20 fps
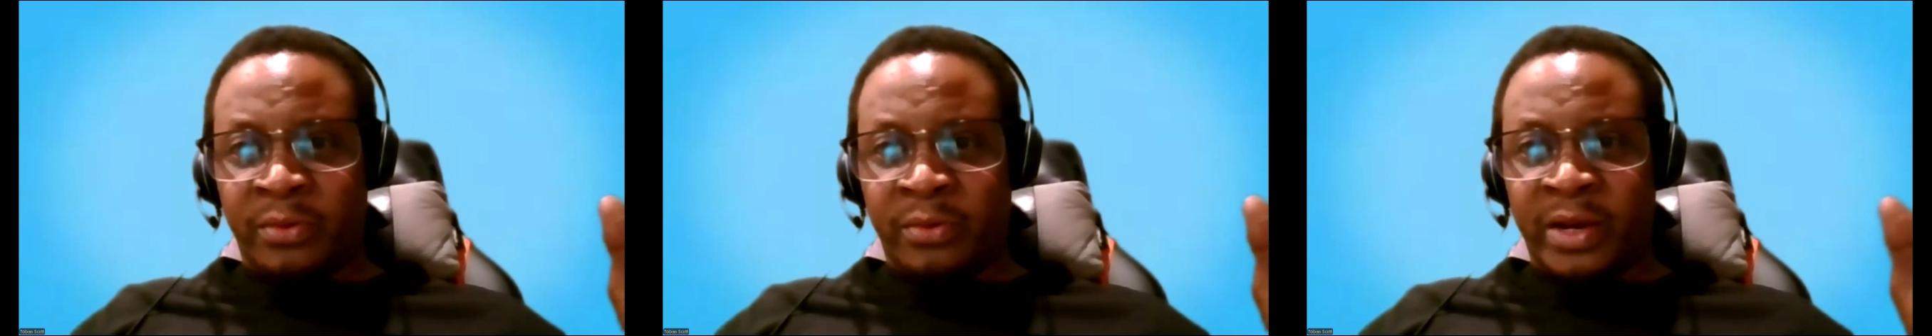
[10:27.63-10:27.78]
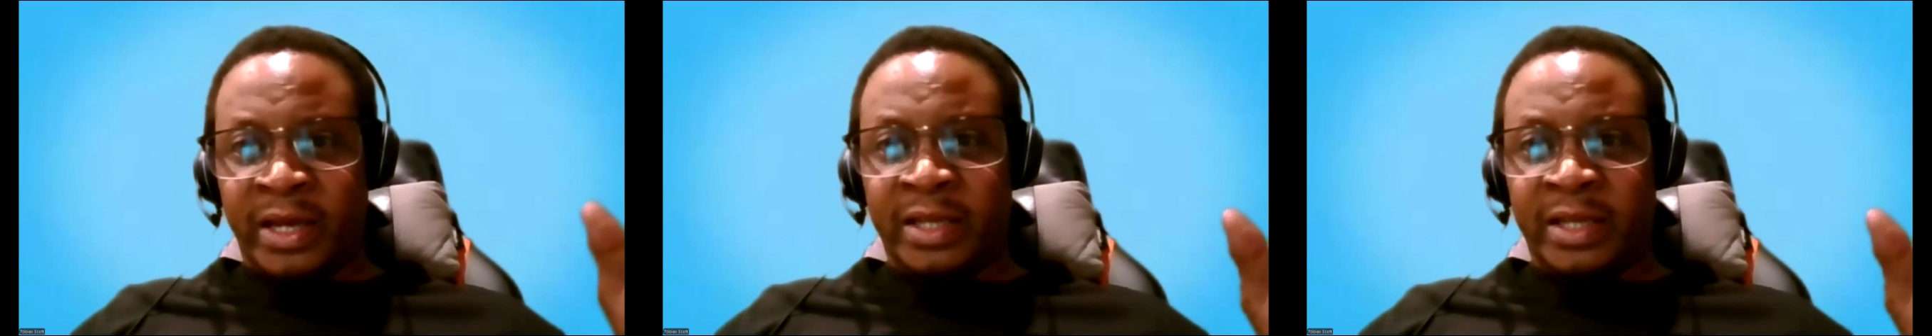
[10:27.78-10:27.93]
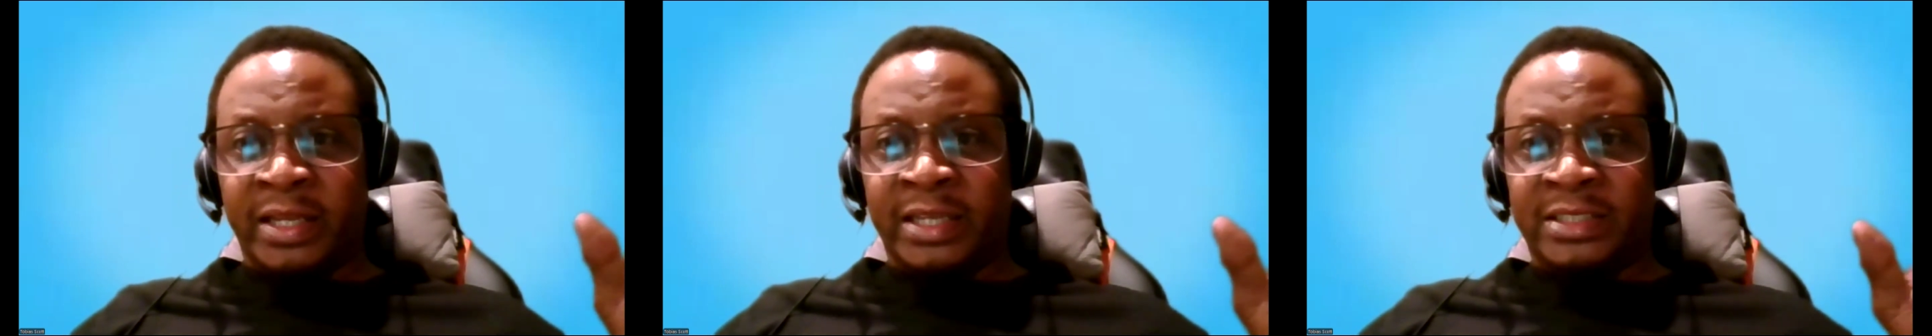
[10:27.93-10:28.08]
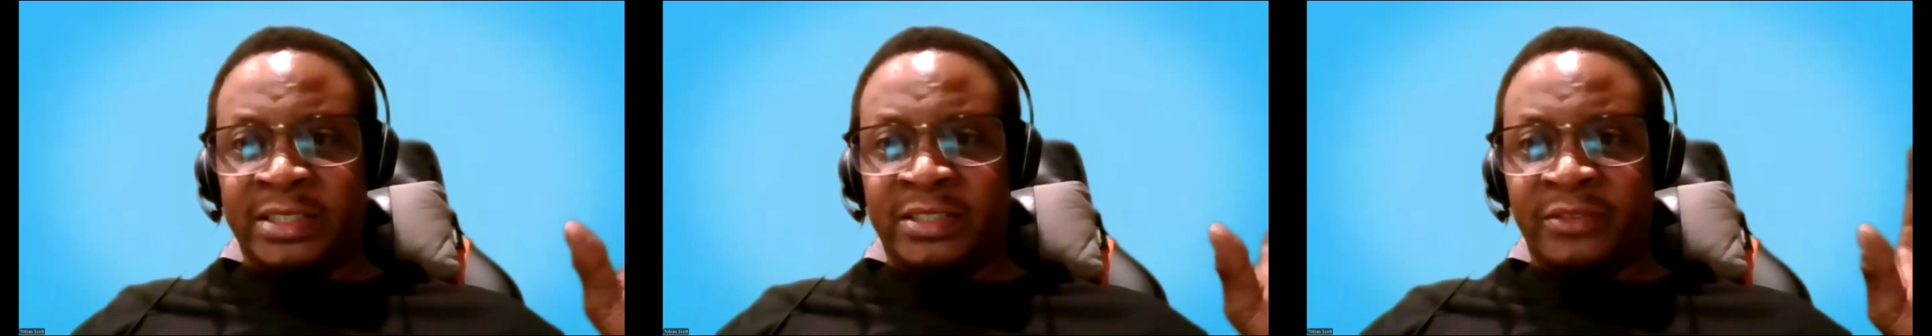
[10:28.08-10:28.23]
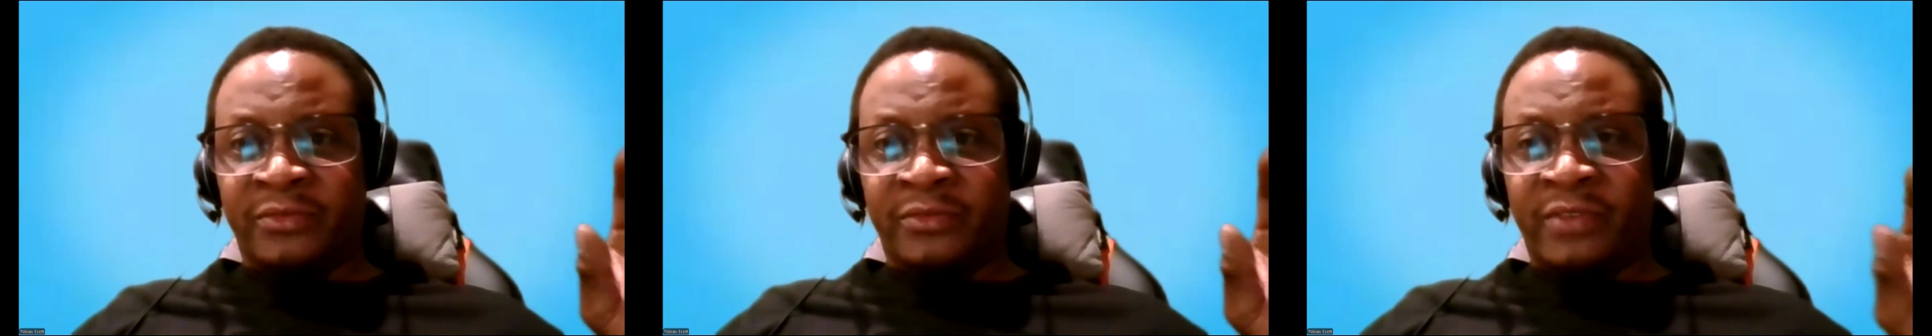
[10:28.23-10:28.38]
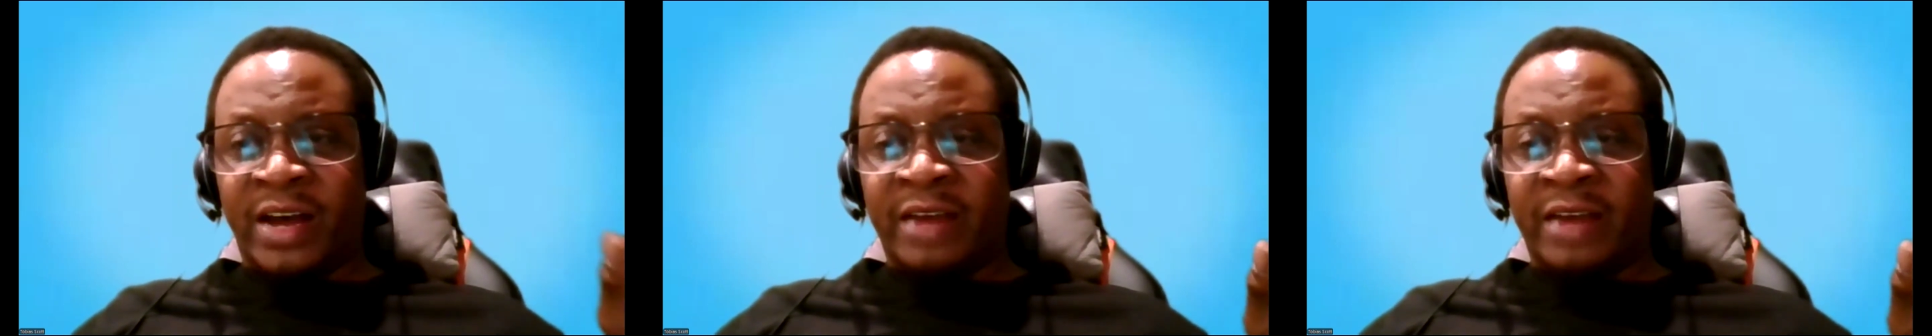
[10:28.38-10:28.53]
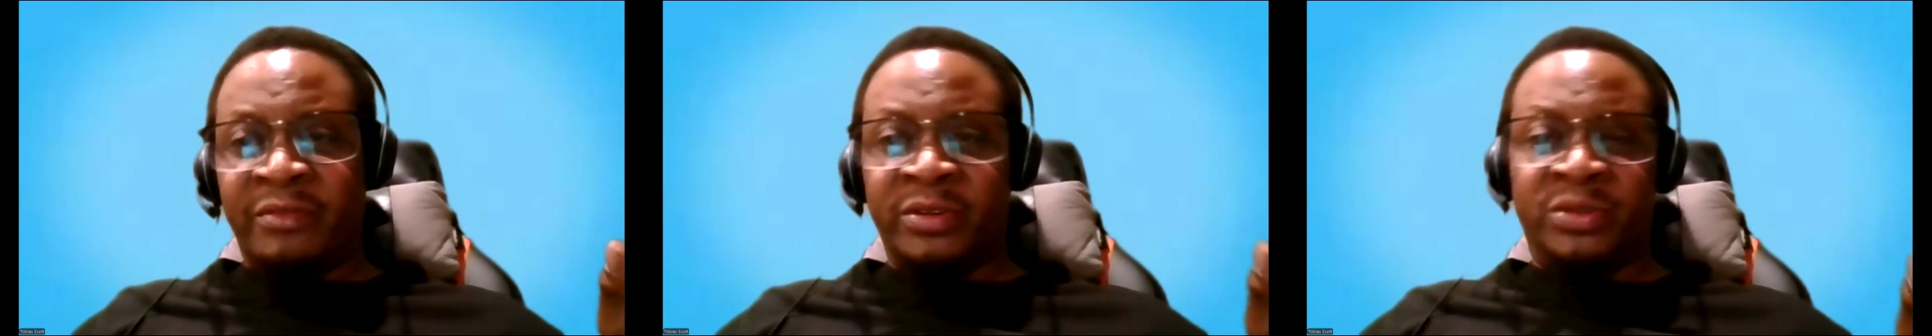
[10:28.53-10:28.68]
regulation
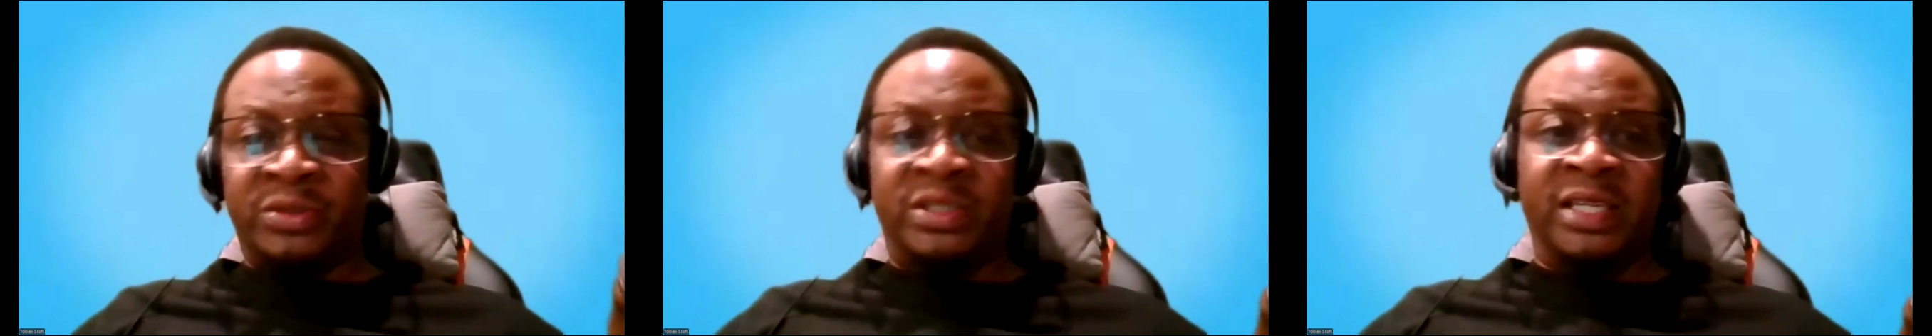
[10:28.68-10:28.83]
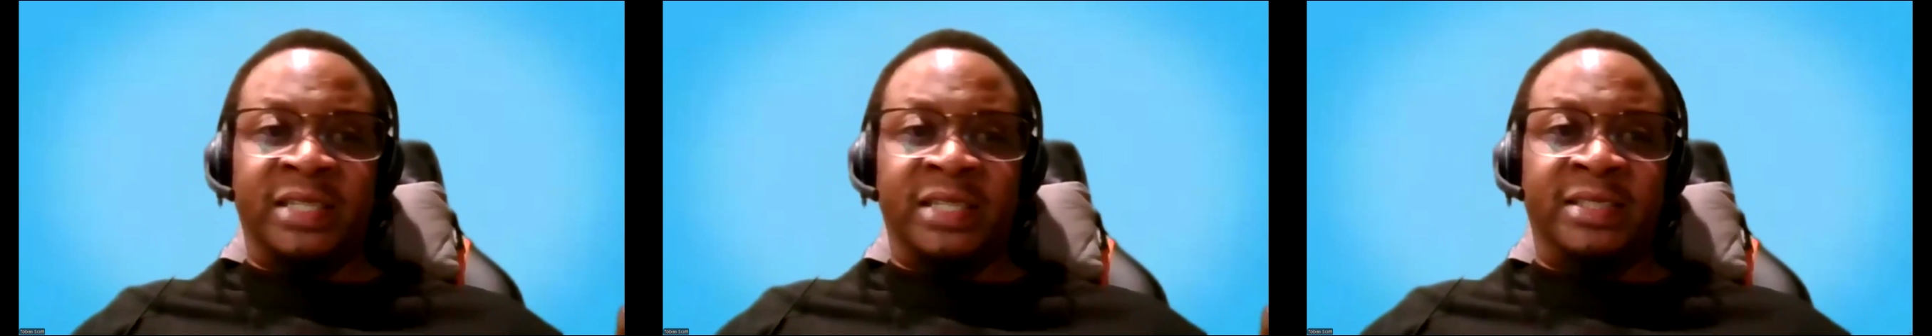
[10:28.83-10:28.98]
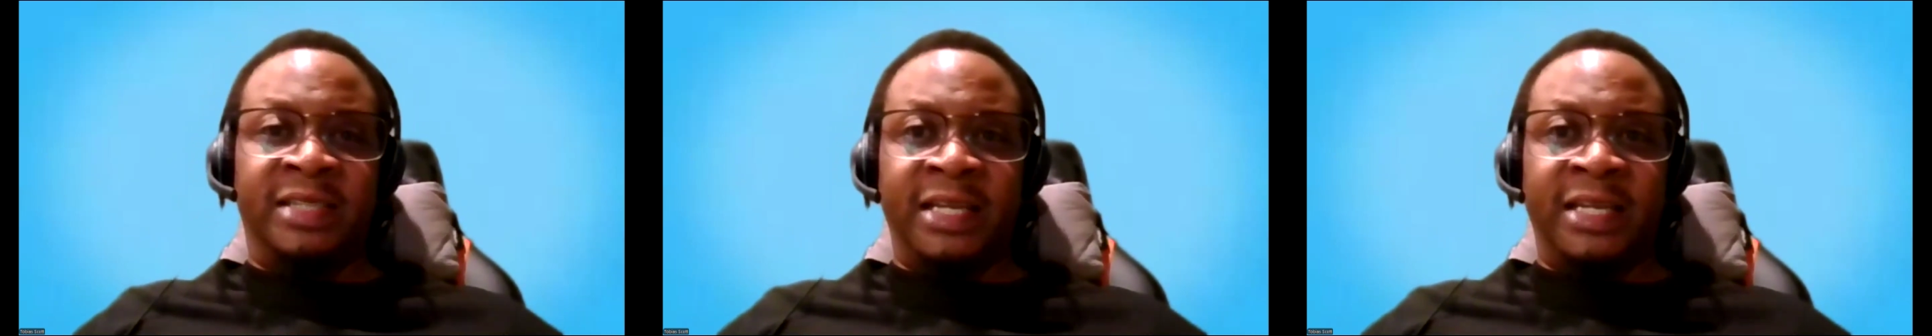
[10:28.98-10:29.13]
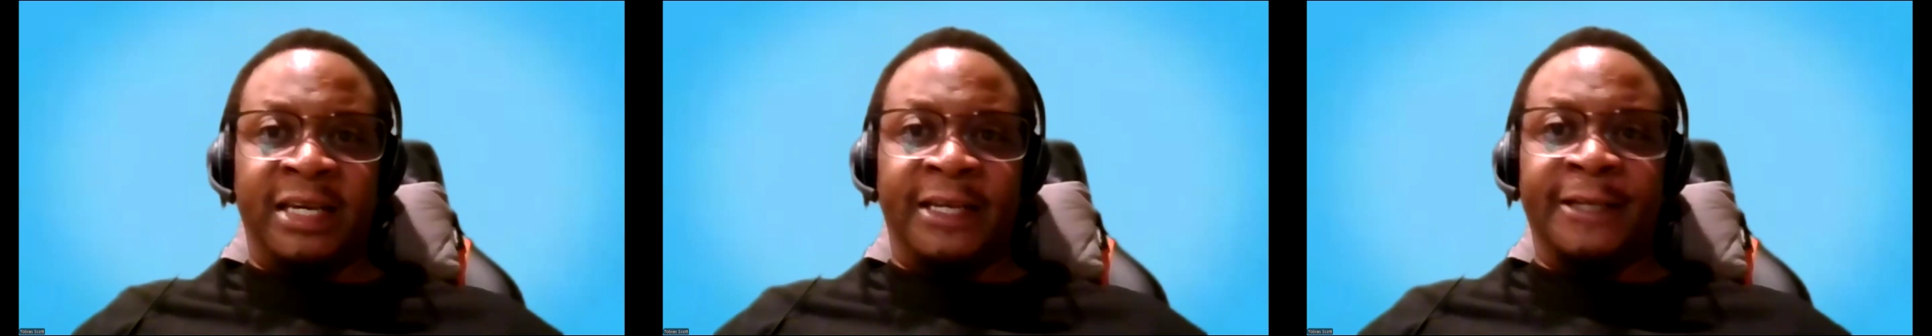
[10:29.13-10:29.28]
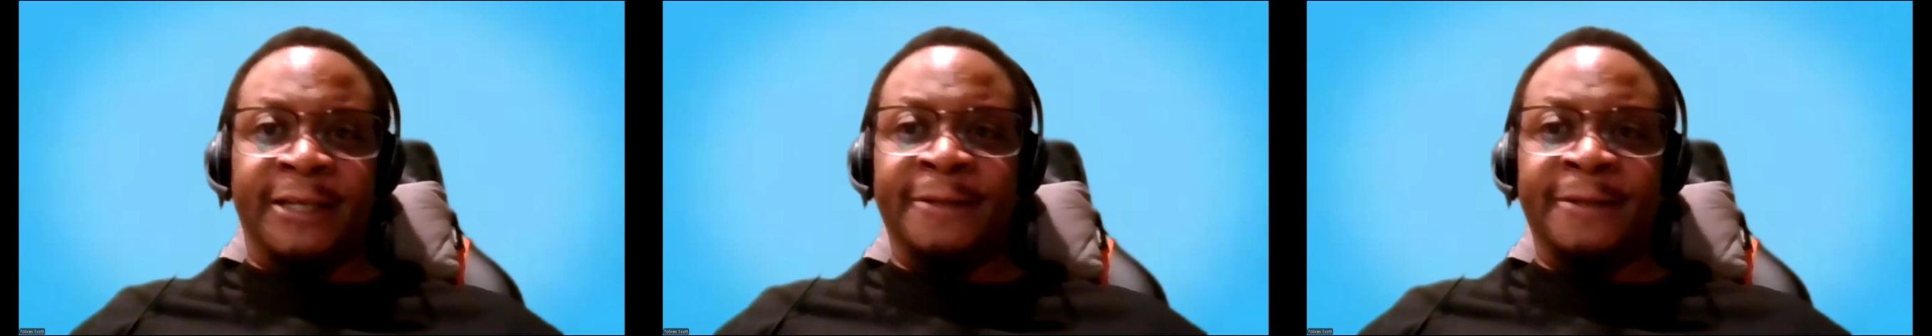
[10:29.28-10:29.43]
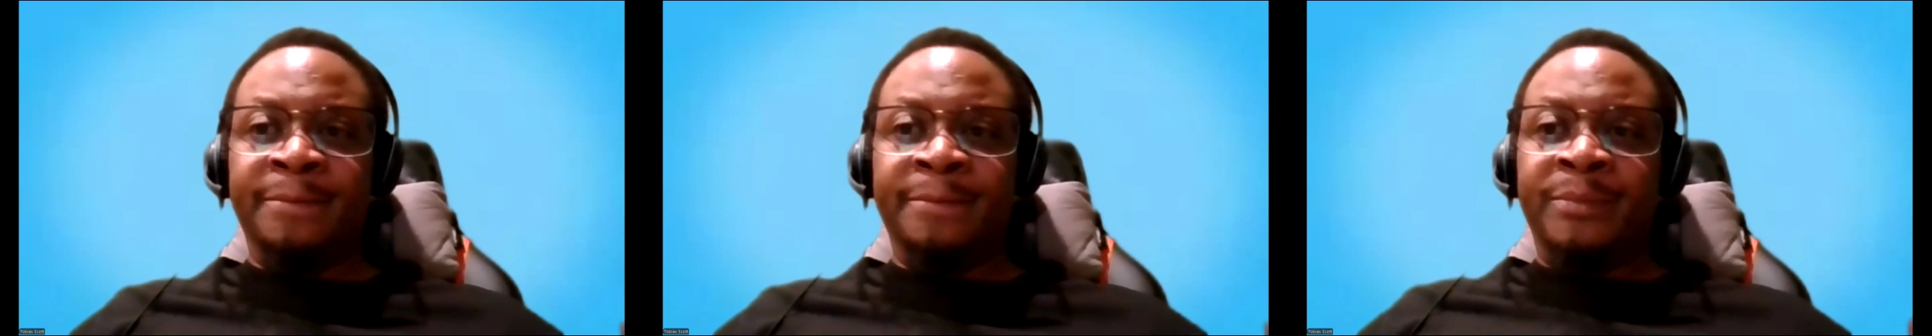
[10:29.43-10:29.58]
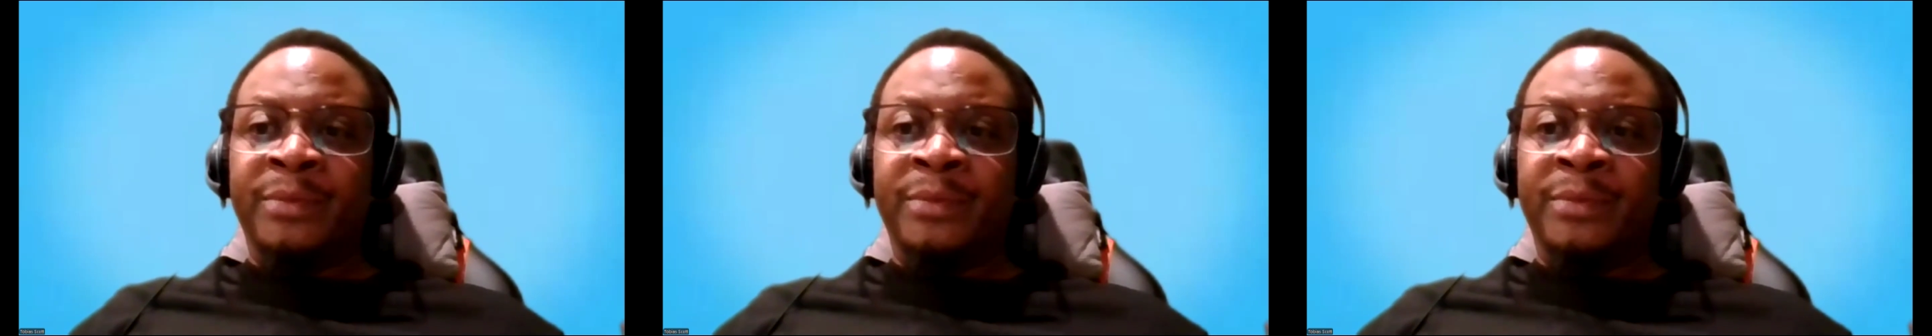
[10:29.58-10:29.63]
506D.